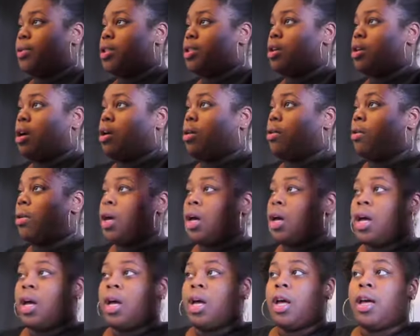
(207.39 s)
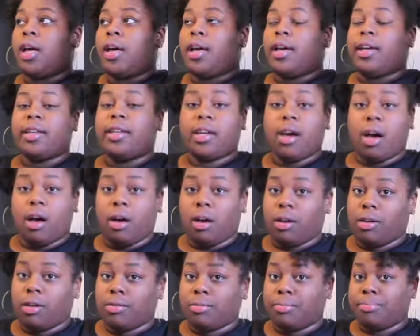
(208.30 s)
So
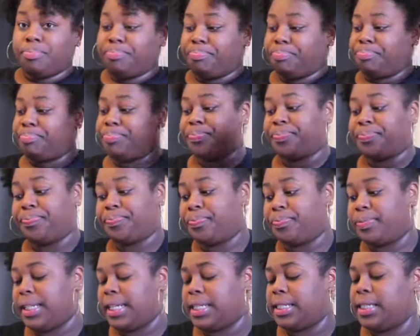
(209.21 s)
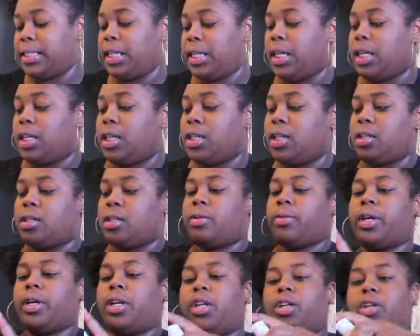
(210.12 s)
y'all, let's see.
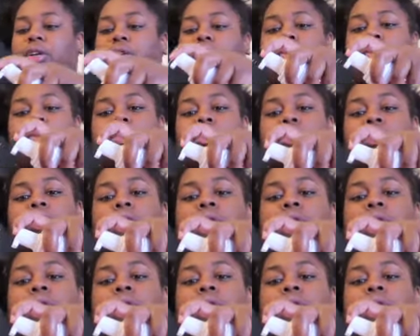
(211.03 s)
So we're gonna do